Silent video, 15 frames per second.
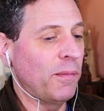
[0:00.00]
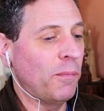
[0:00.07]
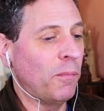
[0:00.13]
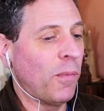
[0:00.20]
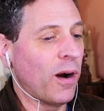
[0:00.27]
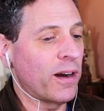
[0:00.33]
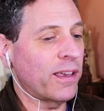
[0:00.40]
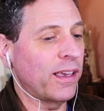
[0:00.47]

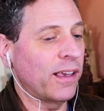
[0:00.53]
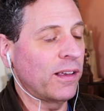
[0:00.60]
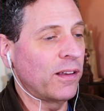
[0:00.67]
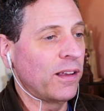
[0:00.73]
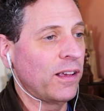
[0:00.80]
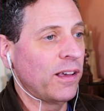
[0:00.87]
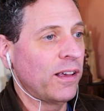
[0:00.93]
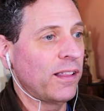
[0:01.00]
marking,
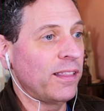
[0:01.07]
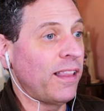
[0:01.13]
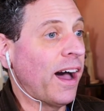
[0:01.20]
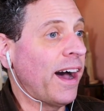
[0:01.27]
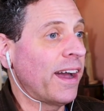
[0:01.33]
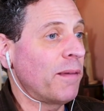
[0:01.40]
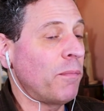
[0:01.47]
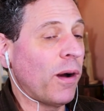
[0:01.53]

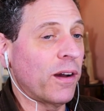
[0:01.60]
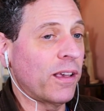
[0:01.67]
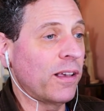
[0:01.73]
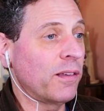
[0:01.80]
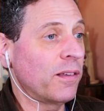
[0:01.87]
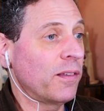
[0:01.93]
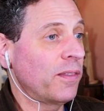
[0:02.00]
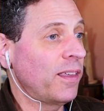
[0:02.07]

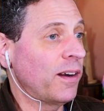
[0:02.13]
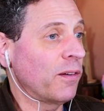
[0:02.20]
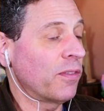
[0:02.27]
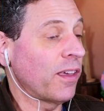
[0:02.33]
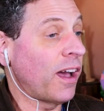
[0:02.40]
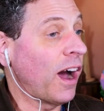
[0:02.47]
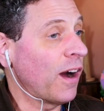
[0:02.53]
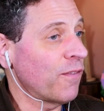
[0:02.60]
you know, the
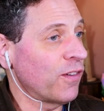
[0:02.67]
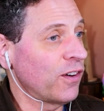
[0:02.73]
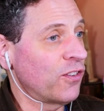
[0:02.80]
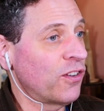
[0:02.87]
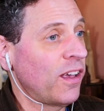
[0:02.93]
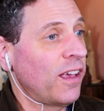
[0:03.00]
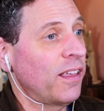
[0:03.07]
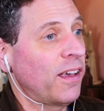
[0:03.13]

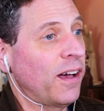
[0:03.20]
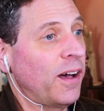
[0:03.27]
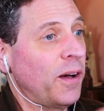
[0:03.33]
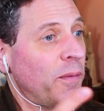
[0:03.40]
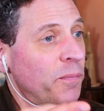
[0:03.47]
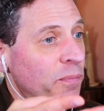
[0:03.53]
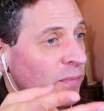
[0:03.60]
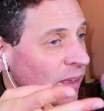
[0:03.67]
coverage.
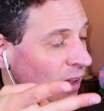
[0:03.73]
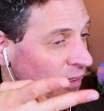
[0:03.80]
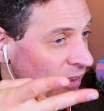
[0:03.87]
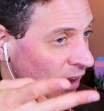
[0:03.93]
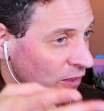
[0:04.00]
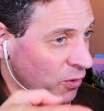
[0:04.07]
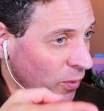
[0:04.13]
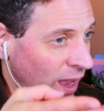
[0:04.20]

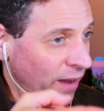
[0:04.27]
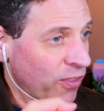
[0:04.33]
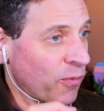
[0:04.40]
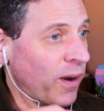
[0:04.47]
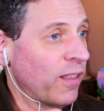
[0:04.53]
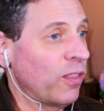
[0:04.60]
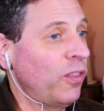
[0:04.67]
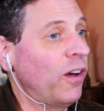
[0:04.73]
Do we have the
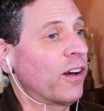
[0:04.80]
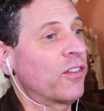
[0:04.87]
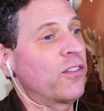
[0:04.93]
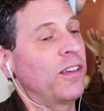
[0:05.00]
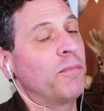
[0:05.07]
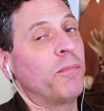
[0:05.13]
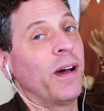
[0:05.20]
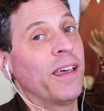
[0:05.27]
right looks?
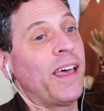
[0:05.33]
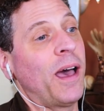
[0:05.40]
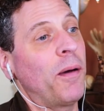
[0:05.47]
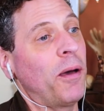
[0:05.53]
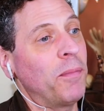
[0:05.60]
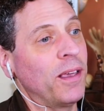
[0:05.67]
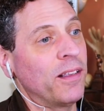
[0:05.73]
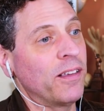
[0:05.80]
And by that, I
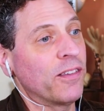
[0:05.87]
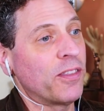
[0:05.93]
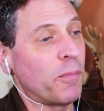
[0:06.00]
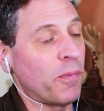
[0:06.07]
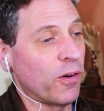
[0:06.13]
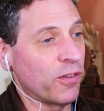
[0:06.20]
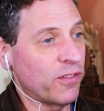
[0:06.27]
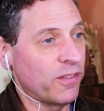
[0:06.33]
mean, is the
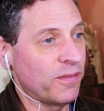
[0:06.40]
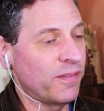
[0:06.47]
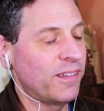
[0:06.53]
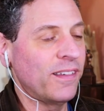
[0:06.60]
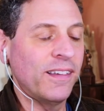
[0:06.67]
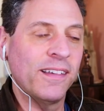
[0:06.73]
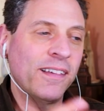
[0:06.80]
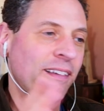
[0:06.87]
person...
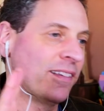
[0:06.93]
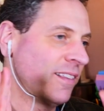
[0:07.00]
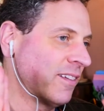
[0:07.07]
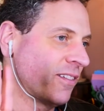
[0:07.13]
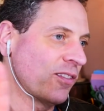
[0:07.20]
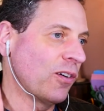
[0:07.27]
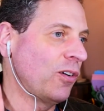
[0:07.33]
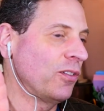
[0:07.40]
This
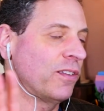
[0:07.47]
is a whole